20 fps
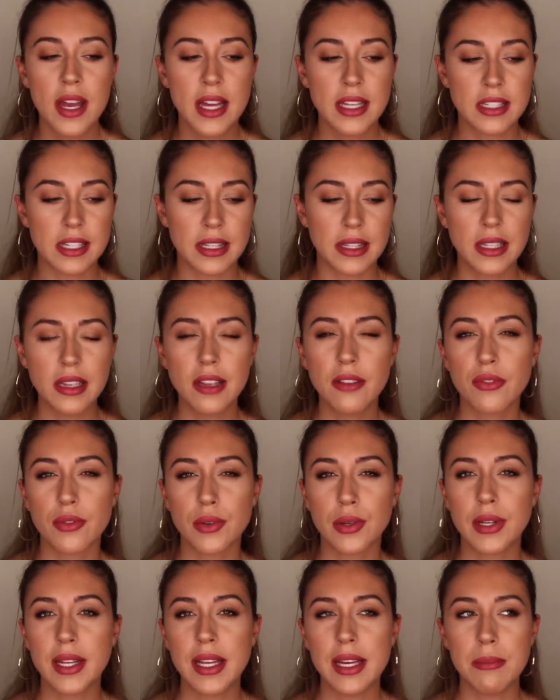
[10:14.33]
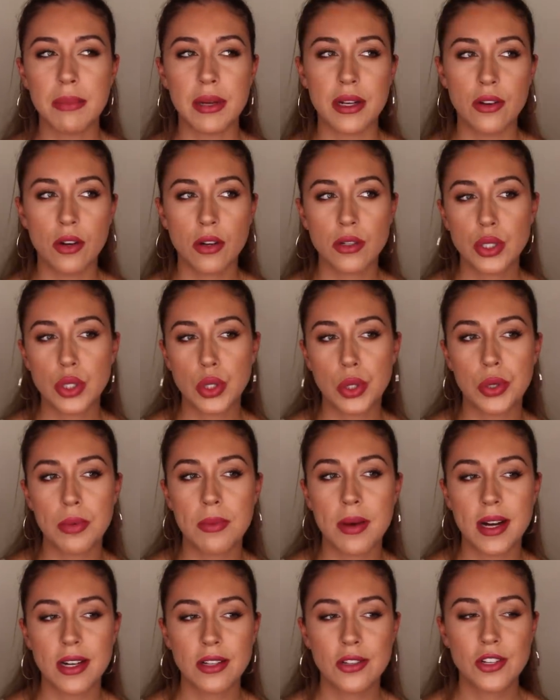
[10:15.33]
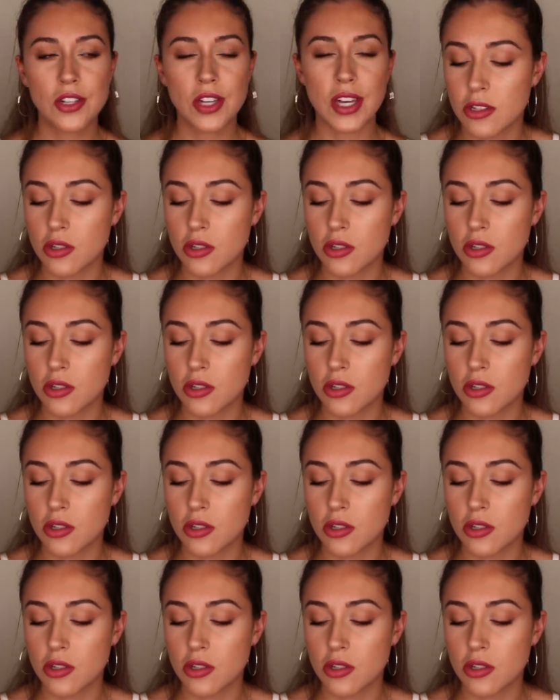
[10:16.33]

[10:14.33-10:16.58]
It's a little fruity, but not too much.